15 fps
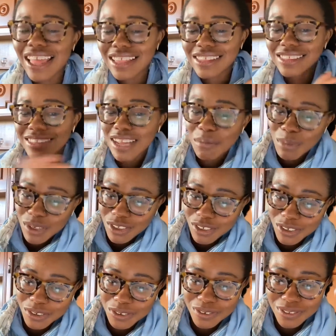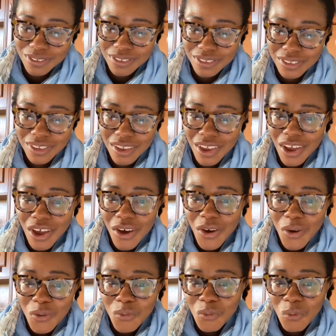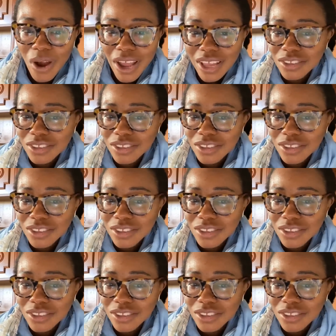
Number 2, what